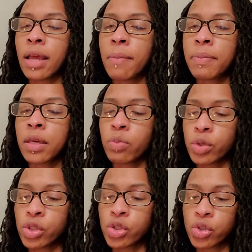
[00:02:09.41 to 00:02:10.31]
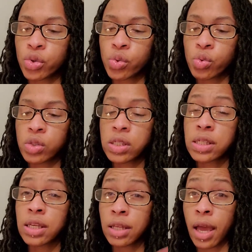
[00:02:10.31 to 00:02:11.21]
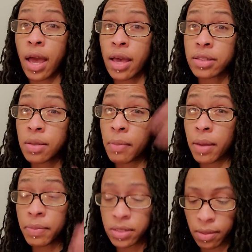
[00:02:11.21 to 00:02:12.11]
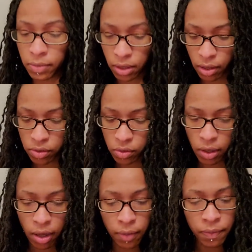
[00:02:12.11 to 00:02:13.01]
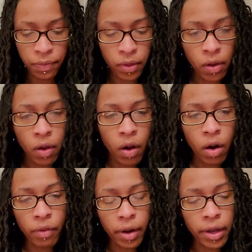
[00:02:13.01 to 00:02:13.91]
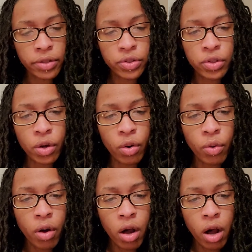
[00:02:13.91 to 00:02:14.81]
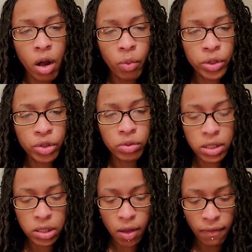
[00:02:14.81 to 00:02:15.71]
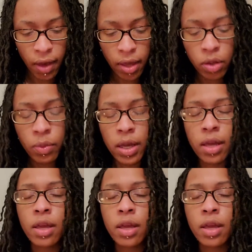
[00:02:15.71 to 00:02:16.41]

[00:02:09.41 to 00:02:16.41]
be what you see it as. It might be something else. Okay? All right. So what you need to evaluate